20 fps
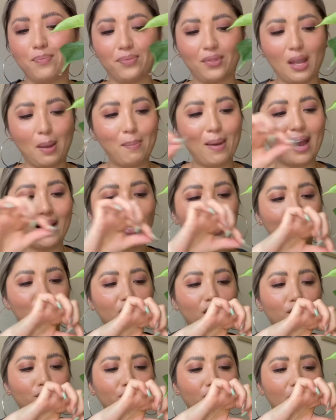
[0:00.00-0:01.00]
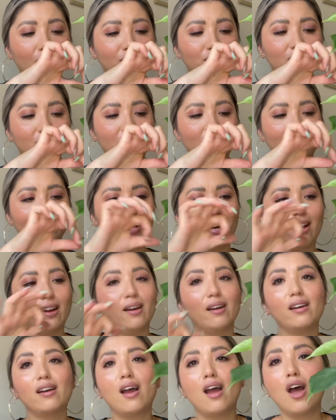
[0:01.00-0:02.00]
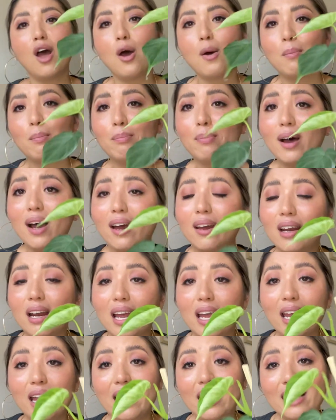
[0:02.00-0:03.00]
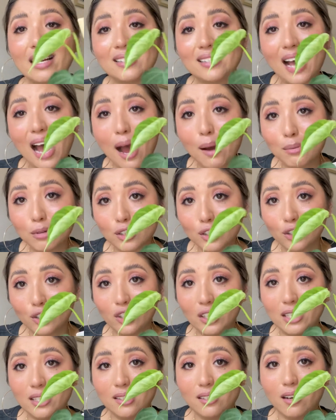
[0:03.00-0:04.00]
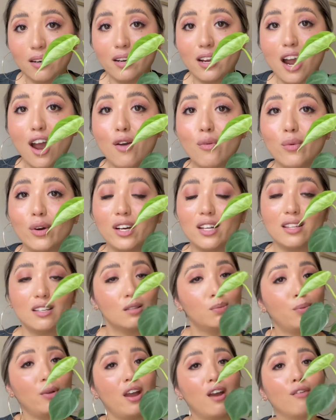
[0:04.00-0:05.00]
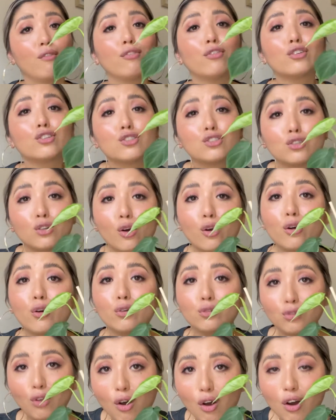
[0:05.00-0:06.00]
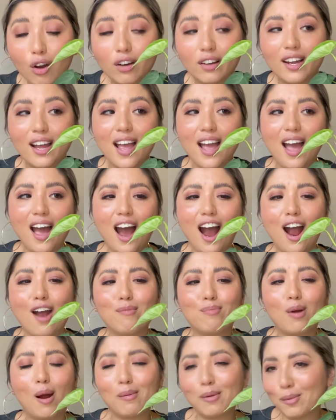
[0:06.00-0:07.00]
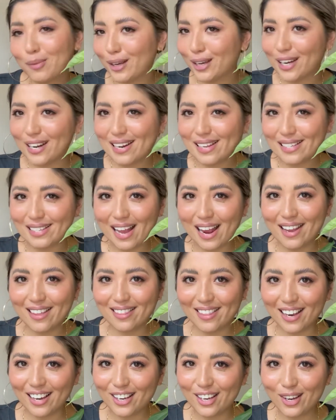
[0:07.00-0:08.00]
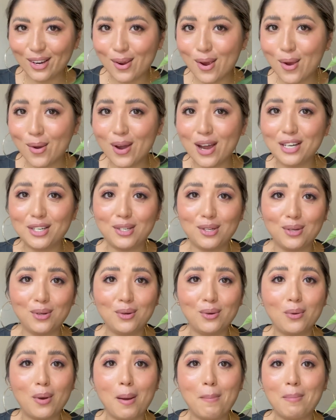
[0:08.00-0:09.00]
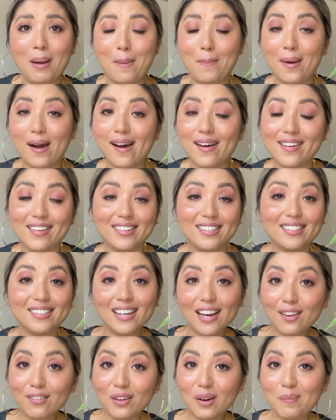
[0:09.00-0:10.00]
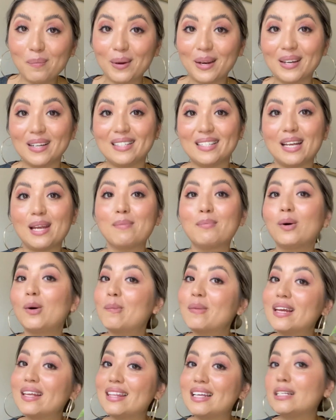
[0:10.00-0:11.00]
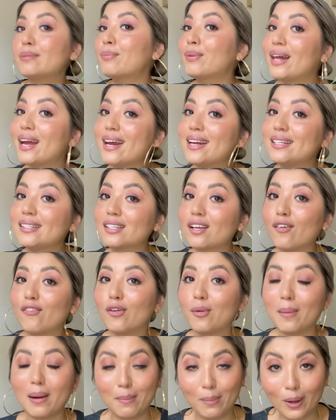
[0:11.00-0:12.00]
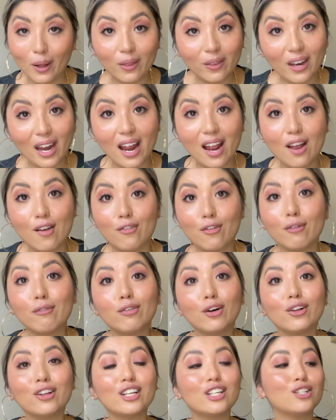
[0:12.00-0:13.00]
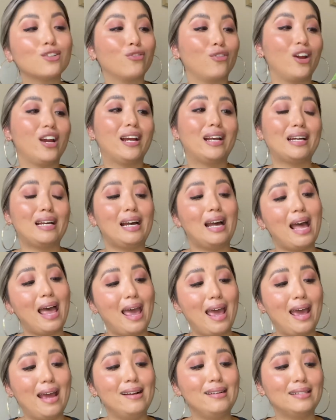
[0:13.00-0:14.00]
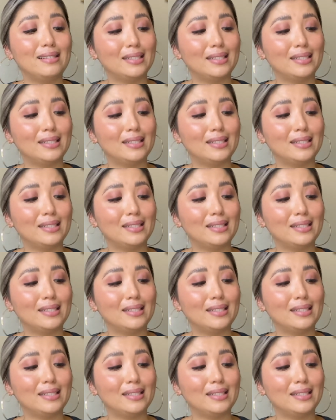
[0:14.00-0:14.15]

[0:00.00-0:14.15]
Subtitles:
packaging fluff still there, but it is absolutely stunning. I wanted this plant for so long. I probably got to say thank you to my partner Steven, because he bought me these plants for my birthday from Foliage Freak, and